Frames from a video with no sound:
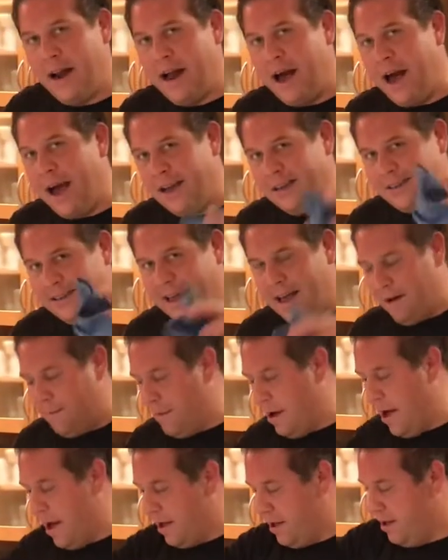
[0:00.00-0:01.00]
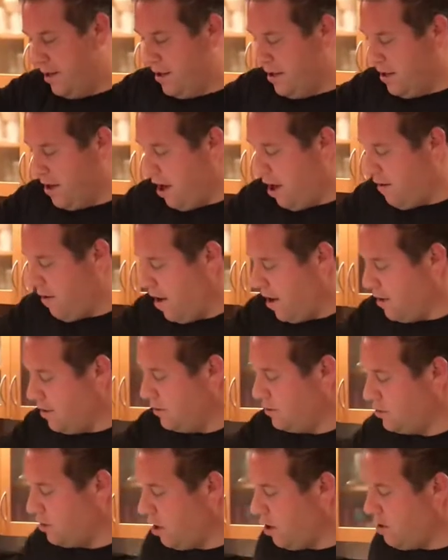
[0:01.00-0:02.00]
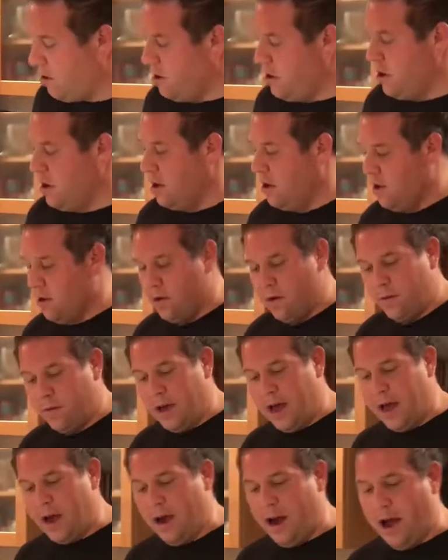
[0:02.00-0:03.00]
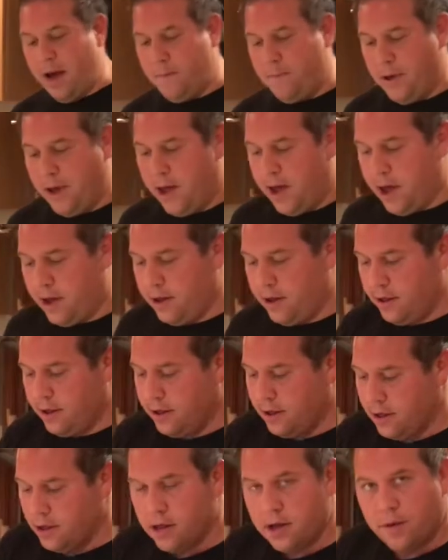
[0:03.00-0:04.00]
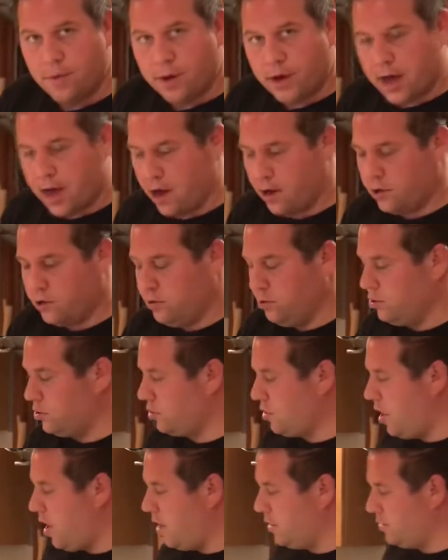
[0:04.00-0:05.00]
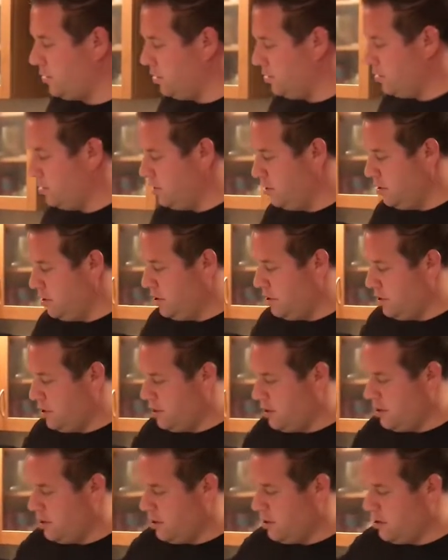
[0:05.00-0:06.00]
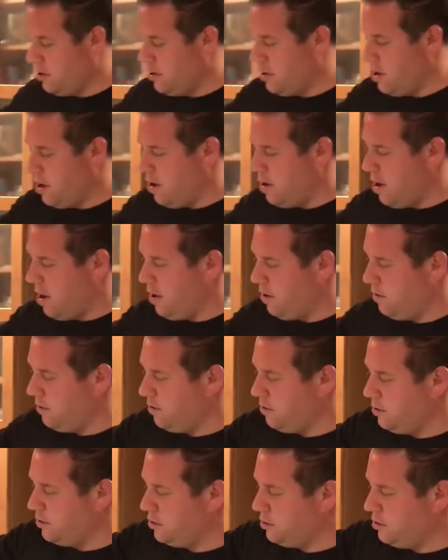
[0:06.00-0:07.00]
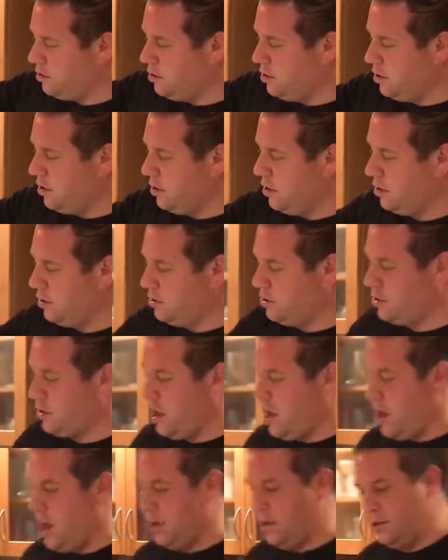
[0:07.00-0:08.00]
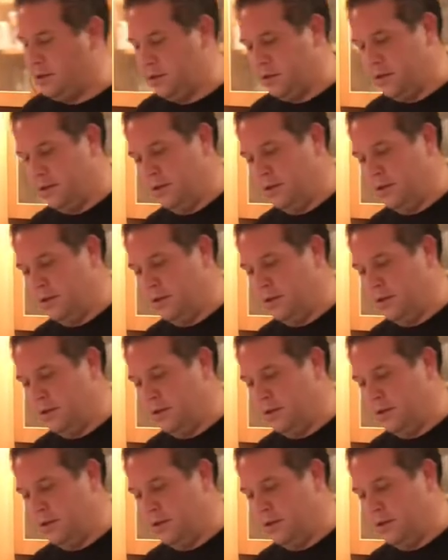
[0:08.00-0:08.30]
On high, stand by. All right, so we got our hot pan. We got our 2 sauces. All right, sauce.